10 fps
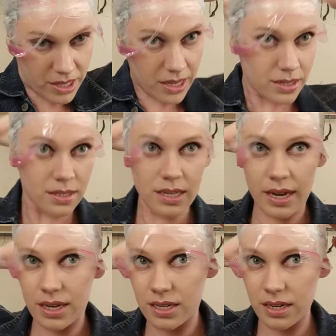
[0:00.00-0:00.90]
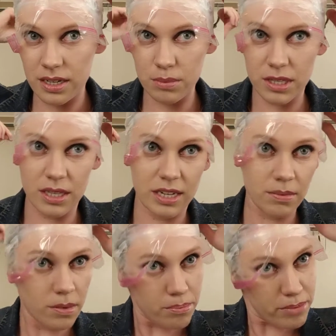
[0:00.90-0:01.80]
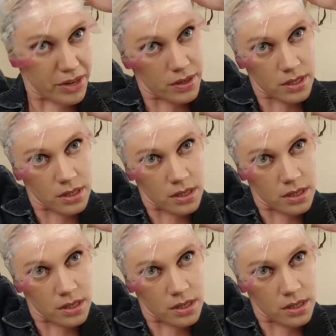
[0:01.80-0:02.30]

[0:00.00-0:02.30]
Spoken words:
get a secondary mirror